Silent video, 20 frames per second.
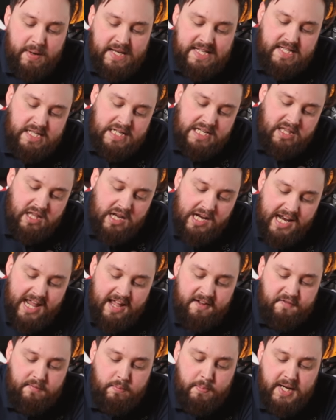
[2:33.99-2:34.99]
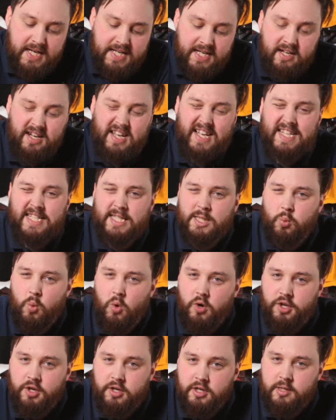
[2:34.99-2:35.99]
Basically the left button is
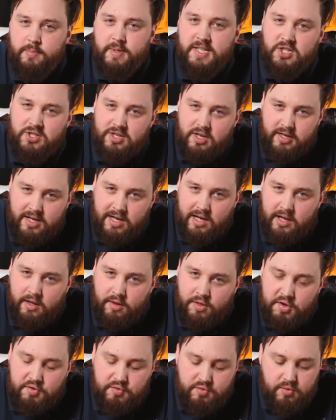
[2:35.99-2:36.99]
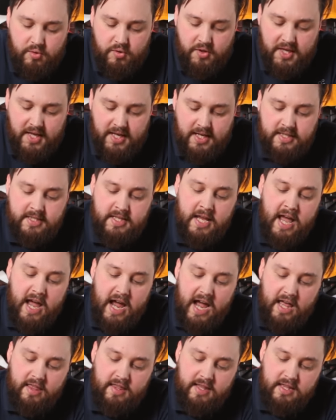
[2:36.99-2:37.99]
what you're gonna be cycling through things,
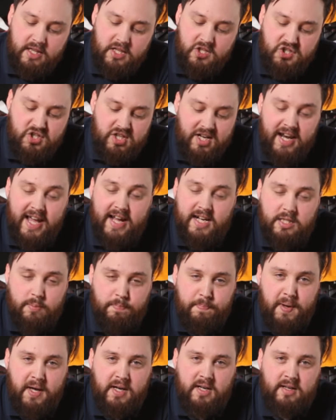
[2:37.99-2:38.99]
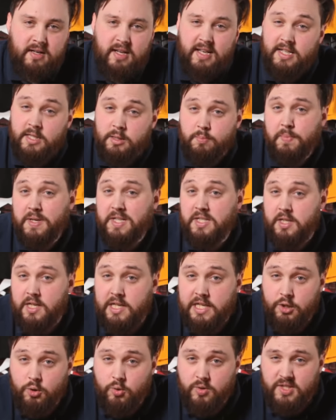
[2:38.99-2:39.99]
and then the select button is
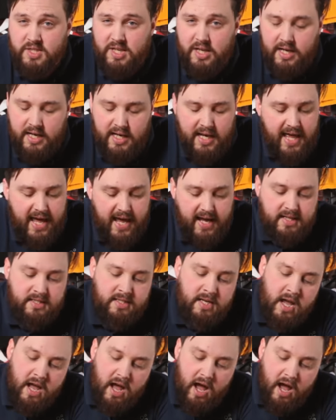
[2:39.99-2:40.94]
basically your select.